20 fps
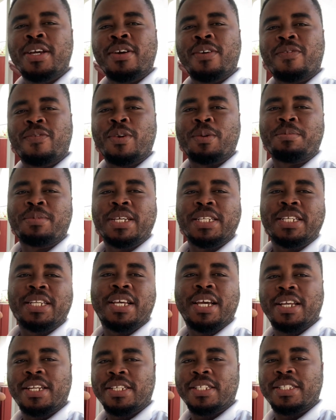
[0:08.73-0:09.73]
from the
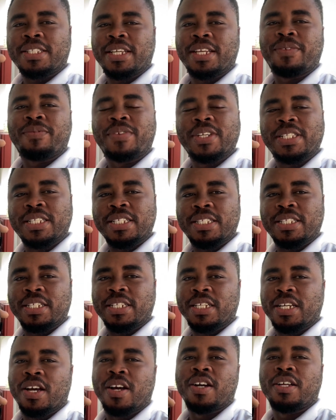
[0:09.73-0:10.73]
United States visiting
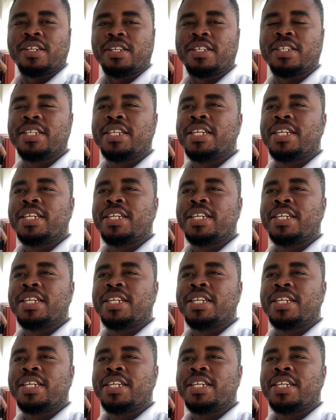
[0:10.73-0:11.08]
Ghana.